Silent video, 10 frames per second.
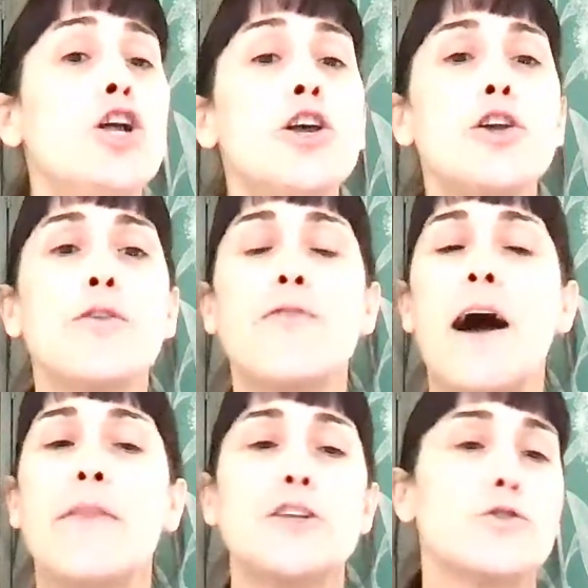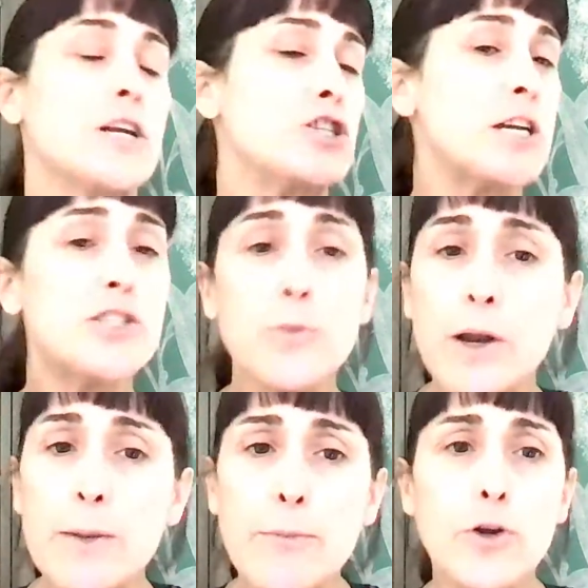you'll find that your digestion will
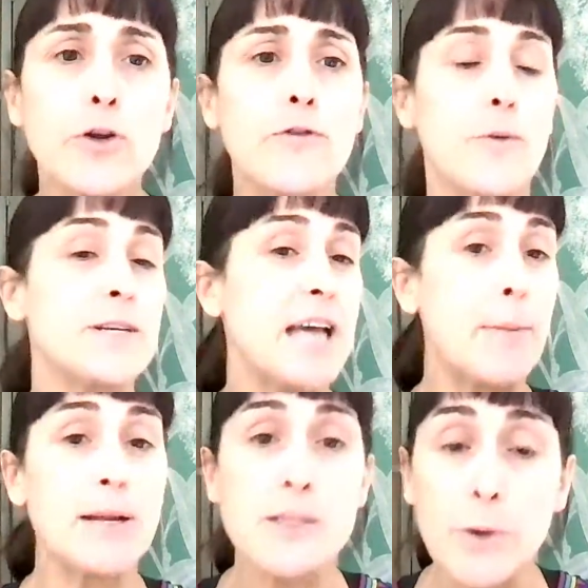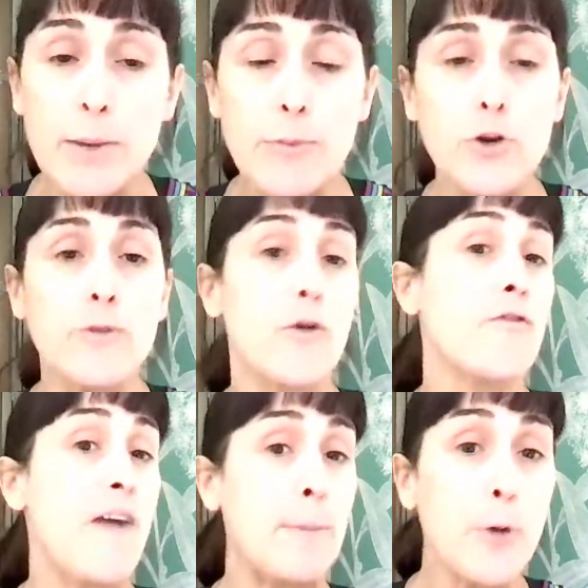improve, your metabolism will improve, your
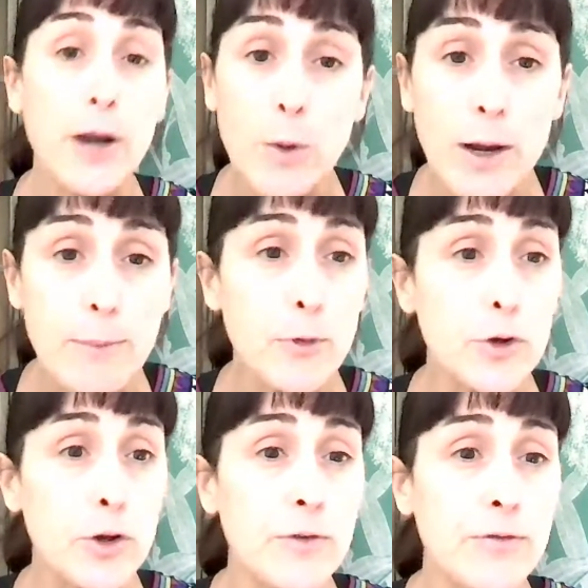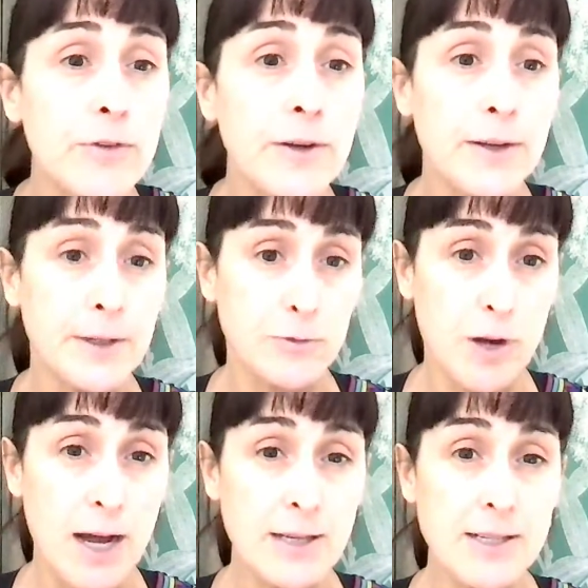fat burning will improve,
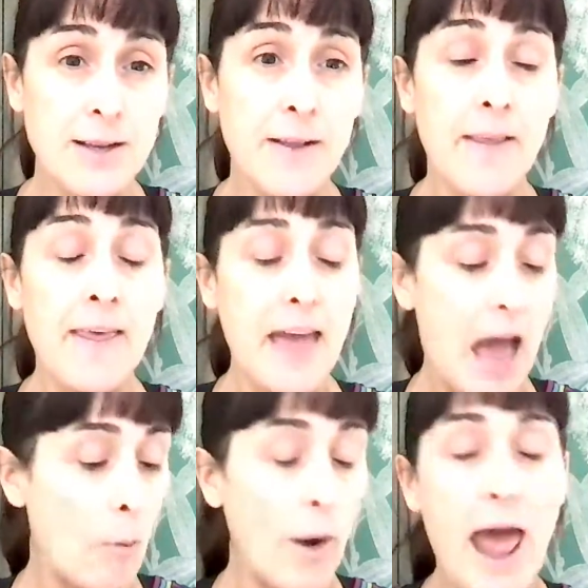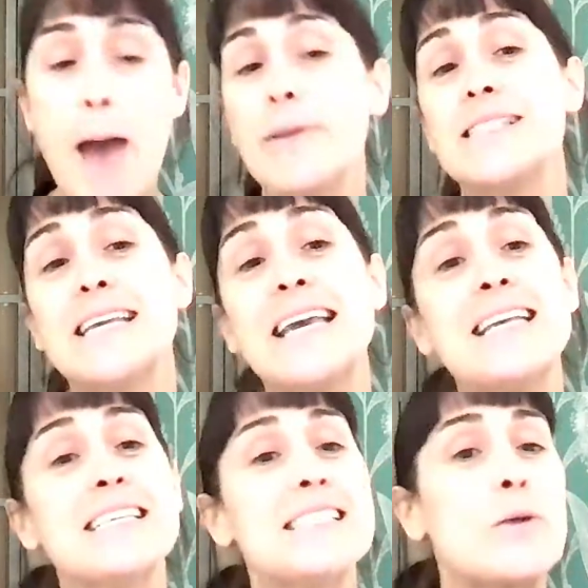right? And what happens
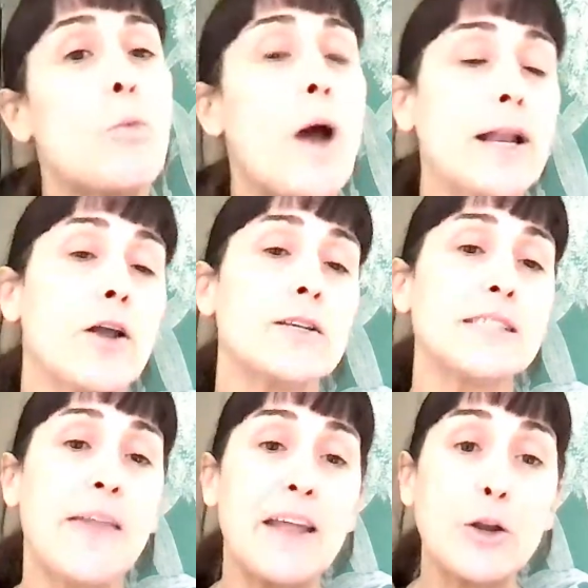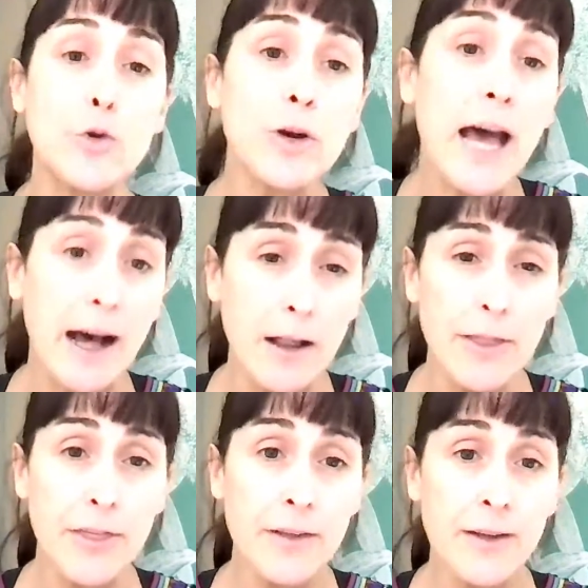is that weight loss and then good
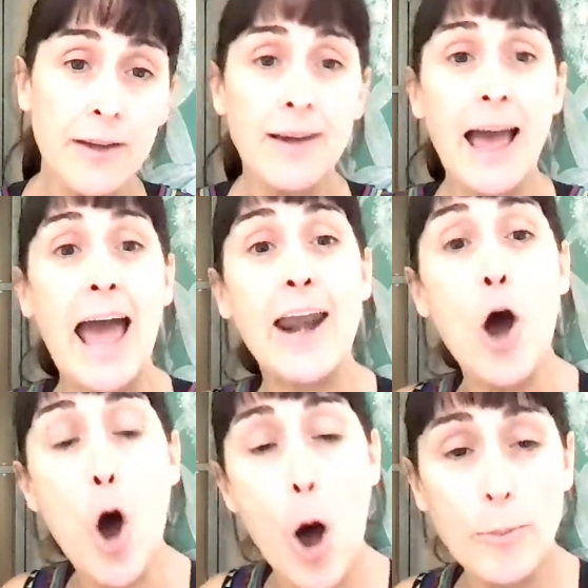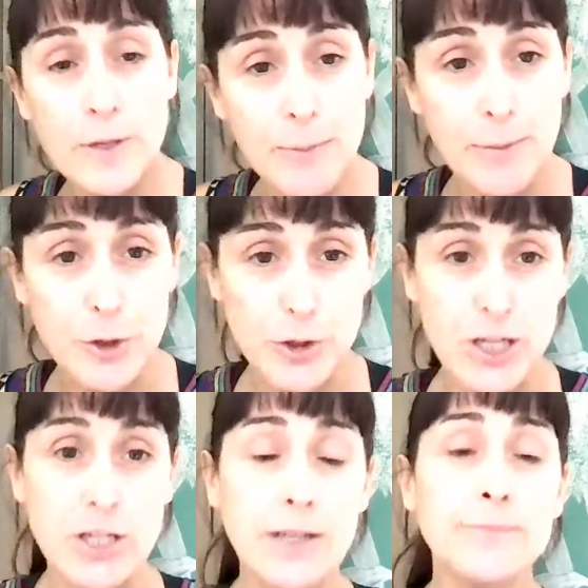health and optimum
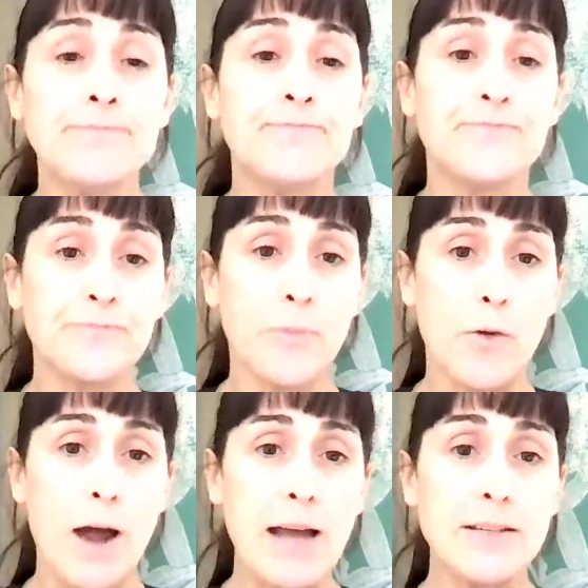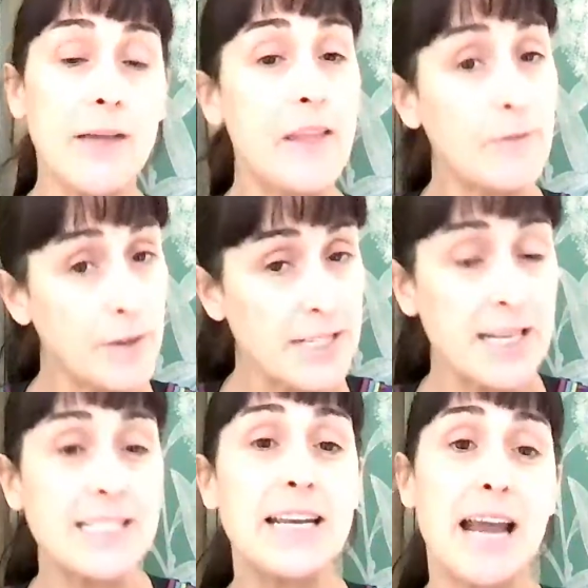nutrition, right? And then
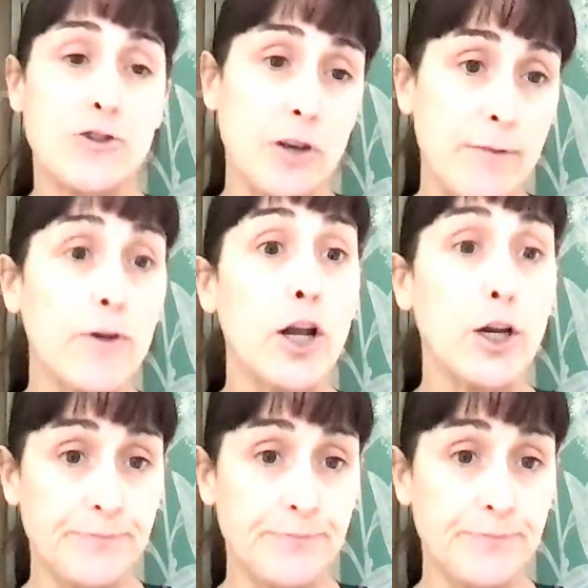fertility naturally follow.